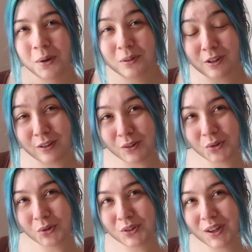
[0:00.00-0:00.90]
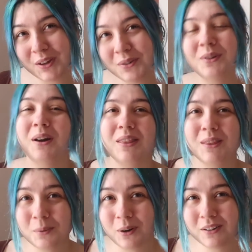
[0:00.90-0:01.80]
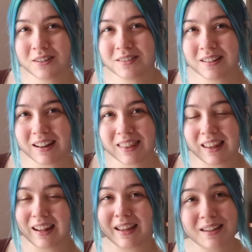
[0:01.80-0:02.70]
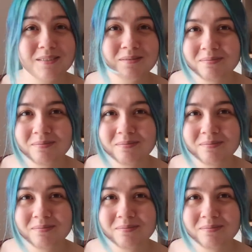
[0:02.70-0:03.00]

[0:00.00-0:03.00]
which is also the one that like,